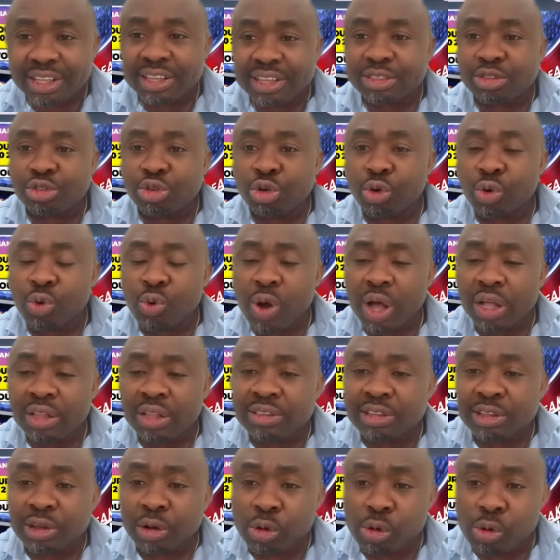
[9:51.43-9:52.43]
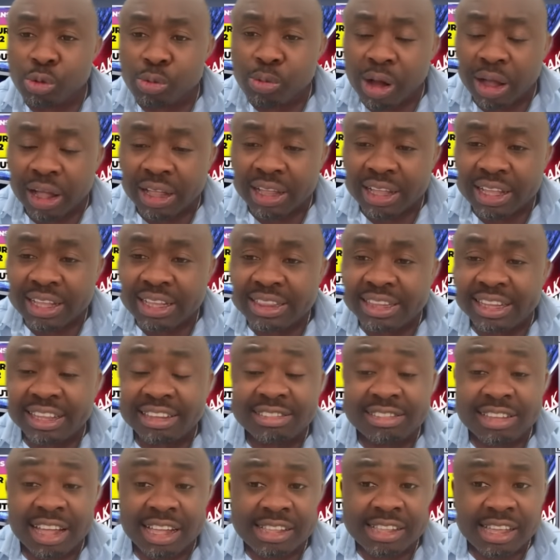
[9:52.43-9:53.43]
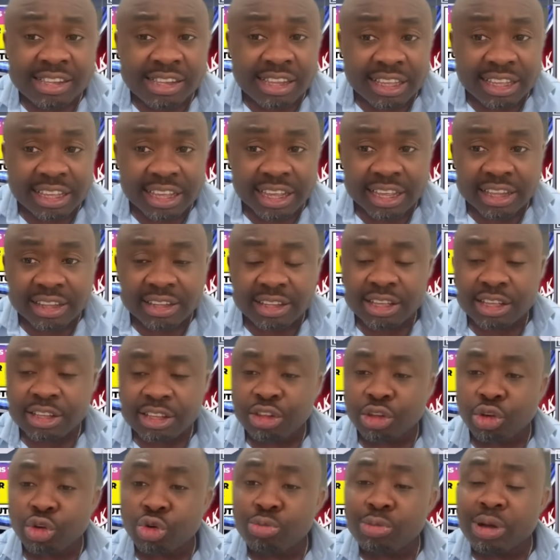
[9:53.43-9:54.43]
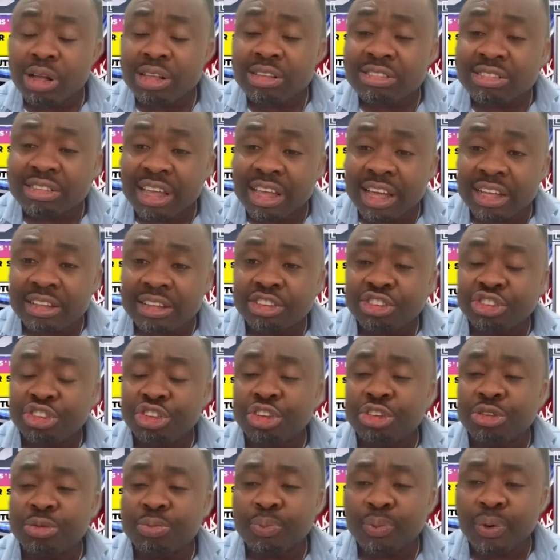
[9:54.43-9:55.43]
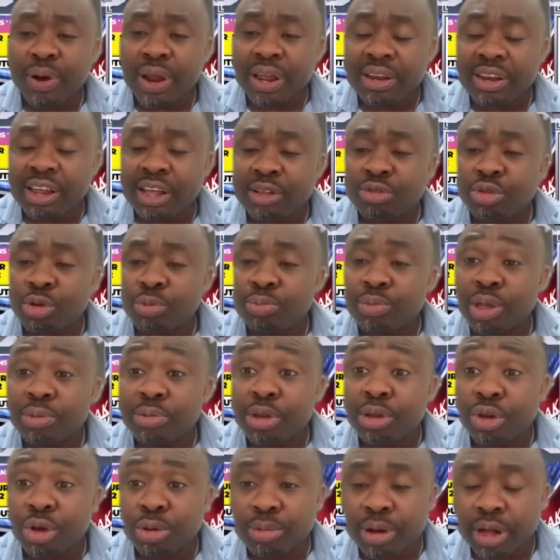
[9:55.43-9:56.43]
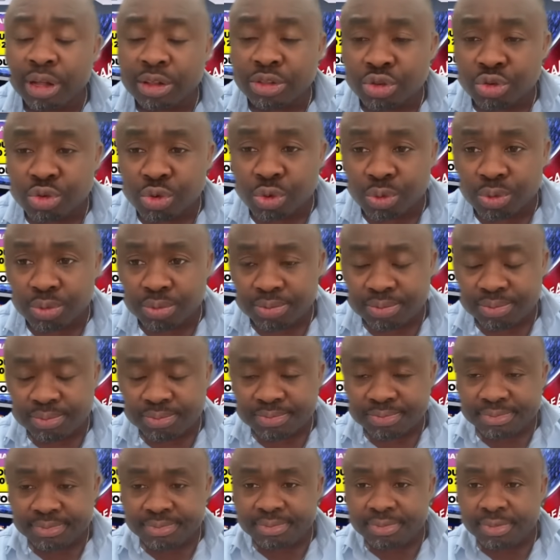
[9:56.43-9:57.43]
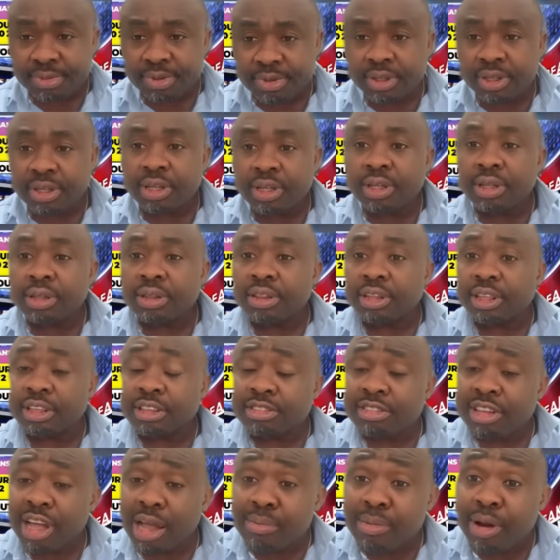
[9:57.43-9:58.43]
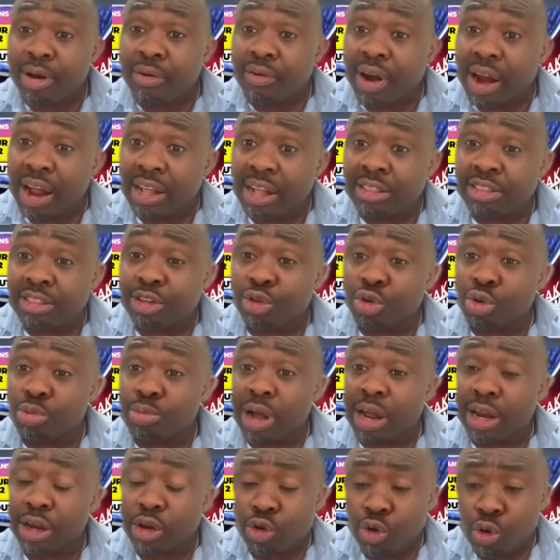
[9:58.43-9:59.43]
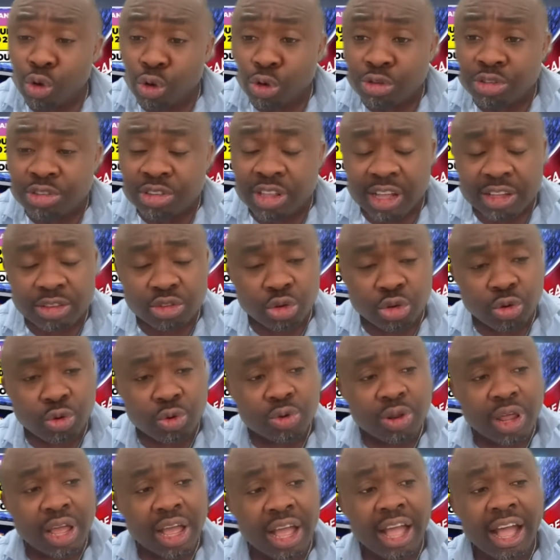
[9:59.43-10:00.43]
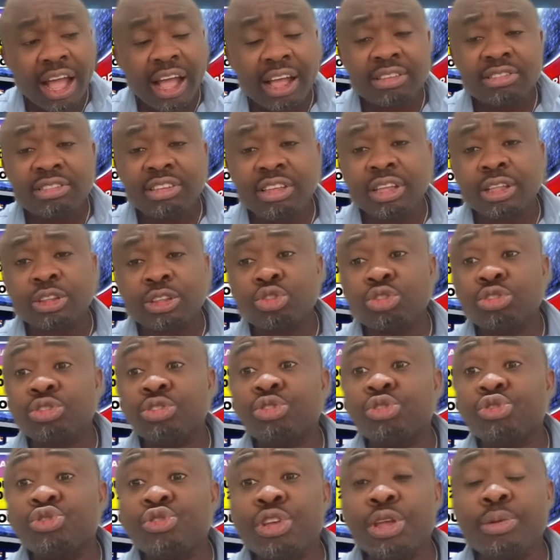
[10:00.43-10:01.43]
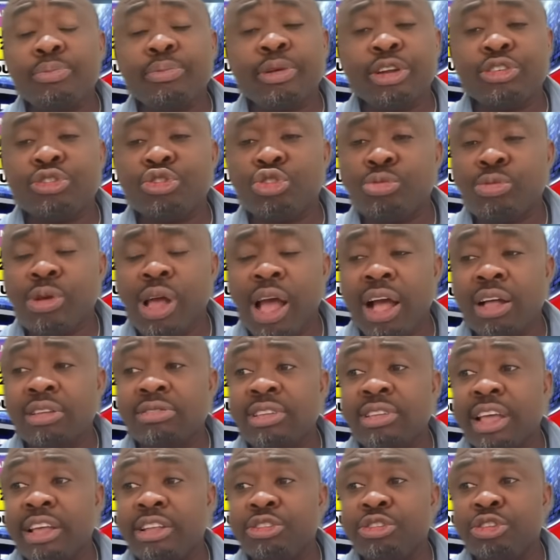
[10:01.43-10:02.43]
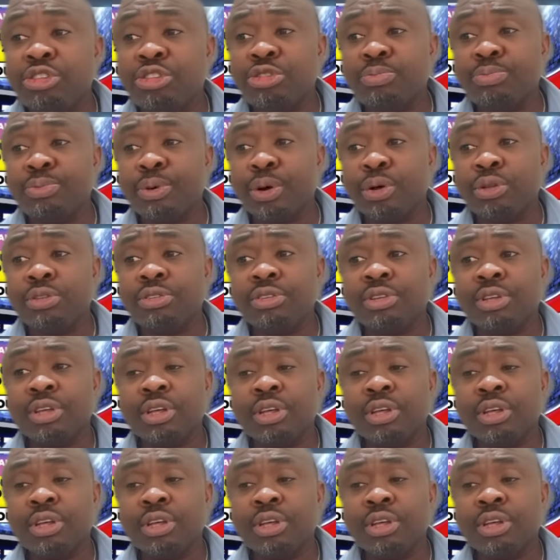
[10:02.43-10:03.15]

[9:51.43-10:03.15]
Tolu and the woman, they started again. The woman said she's pregnant for baby number 2. This time around, the woman knows that Toluna has a 3-bedroom house that he just bought.